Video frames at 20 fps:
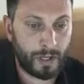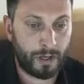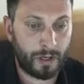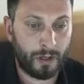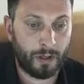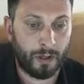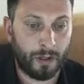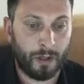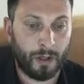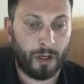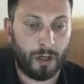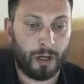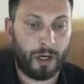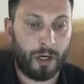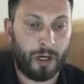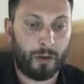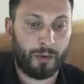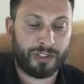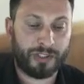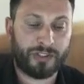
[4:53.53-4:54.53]

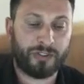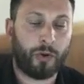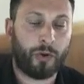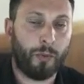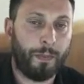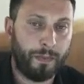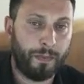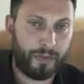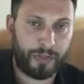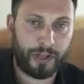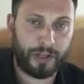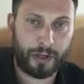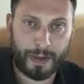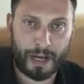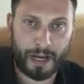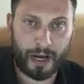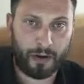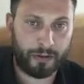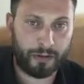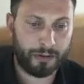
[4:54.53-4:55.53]
What's this whole thing
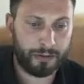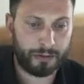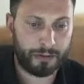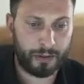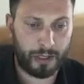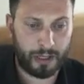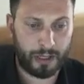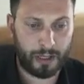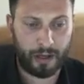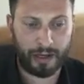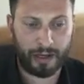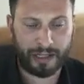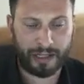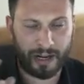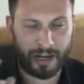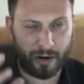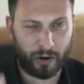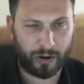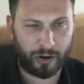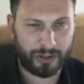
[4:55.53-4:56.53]
about? I kind of
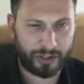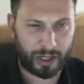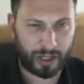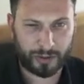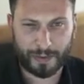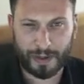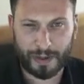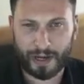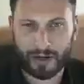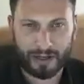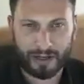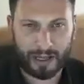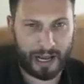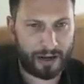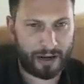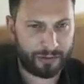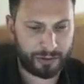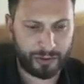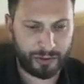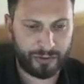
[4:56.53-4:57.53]
already talked about
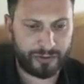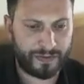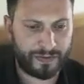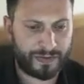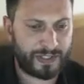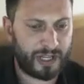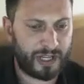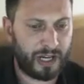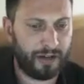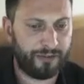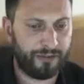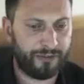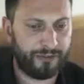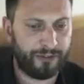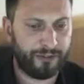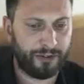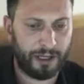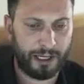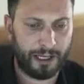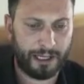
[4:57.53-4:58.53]
how-tos of stuff.
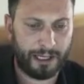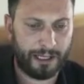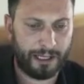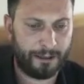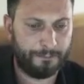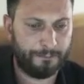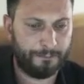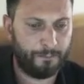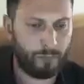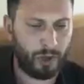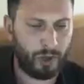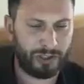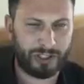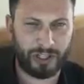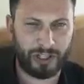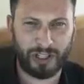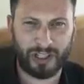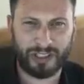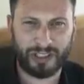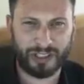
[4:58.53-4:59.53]
I'll tell you
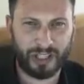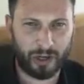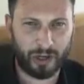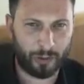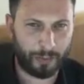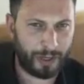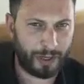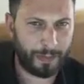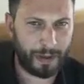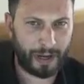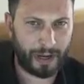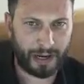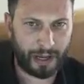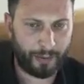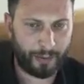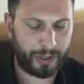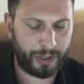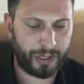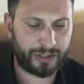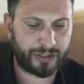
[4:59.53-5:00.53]
a little bit about how we
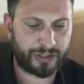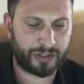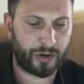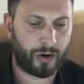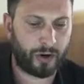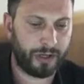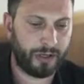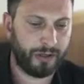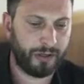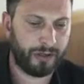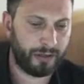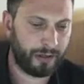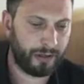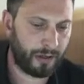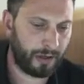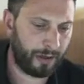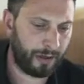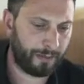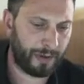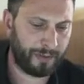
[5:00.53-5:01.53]
got started.
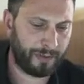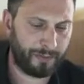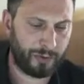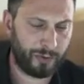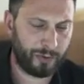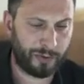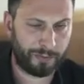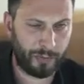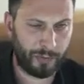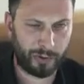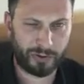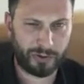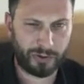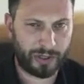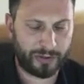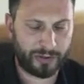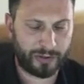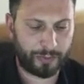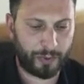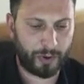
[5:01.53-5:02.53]
Most of you
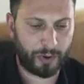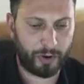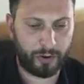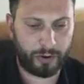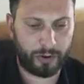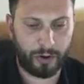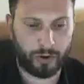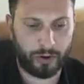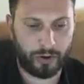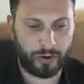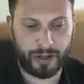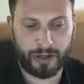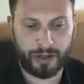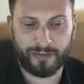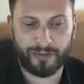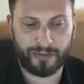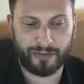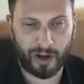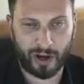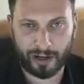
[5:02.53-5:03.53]
guys have probably already heard it.
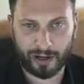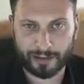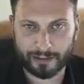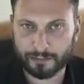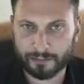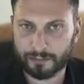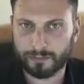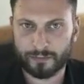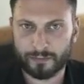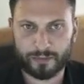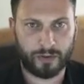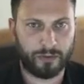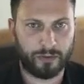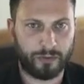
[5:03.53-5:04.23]
If not, feel free